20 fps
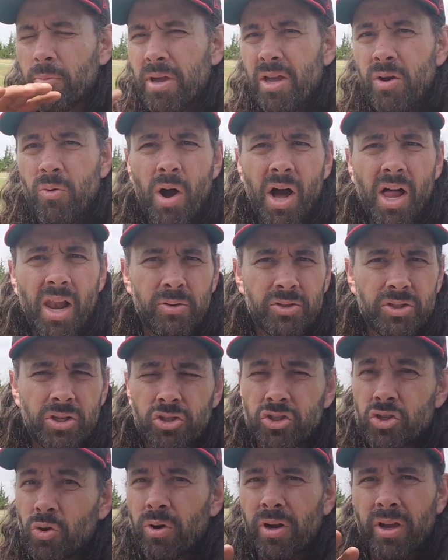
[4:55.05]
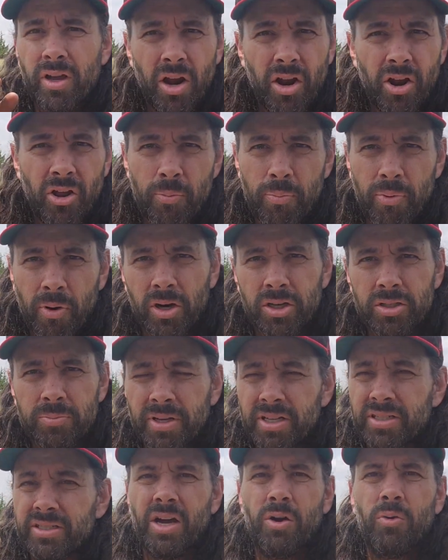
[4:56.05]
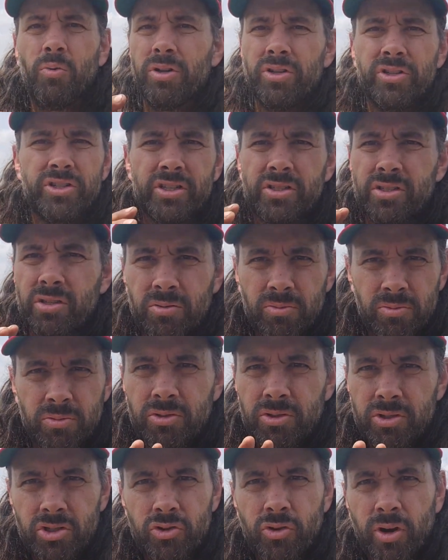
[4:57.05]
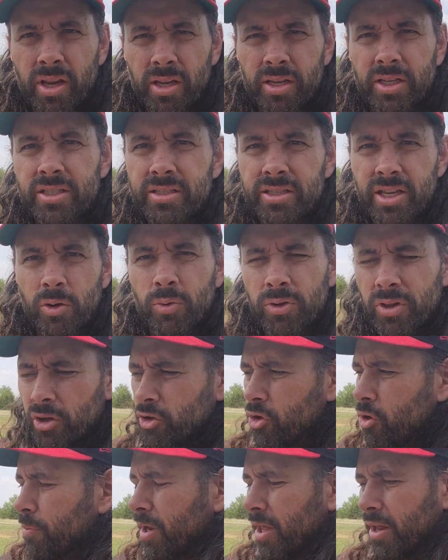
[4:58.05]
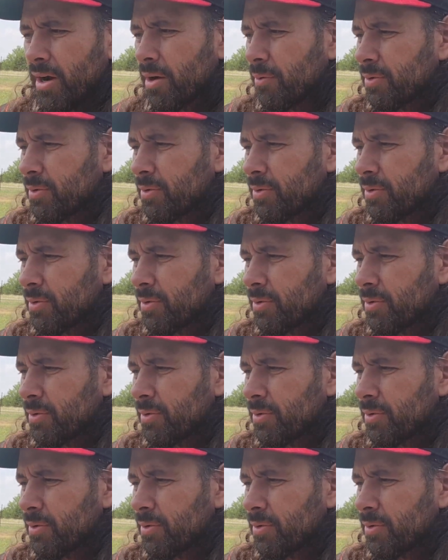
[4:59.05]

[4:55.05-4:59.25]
Meanwhile, I was also working on other parts because I wouldn't just strictly stick with the accumulator.